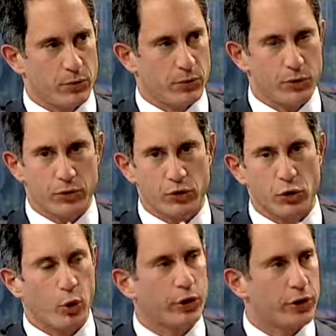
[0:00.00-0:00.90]
you
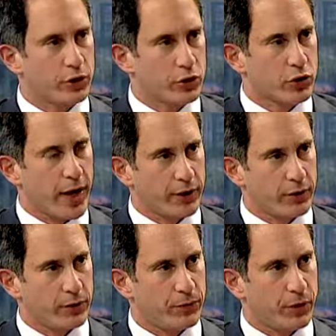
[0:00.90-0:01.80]
sold it an
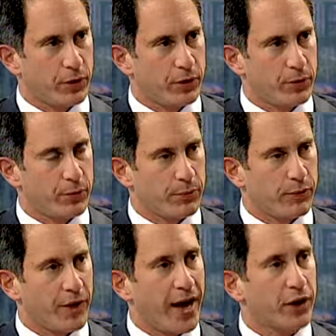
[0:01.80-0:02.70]
attractive uh,
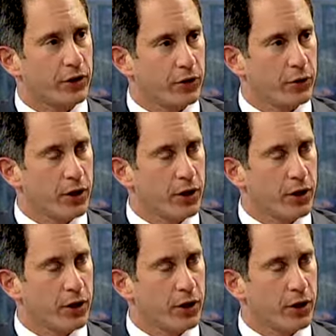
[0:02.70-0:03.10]
value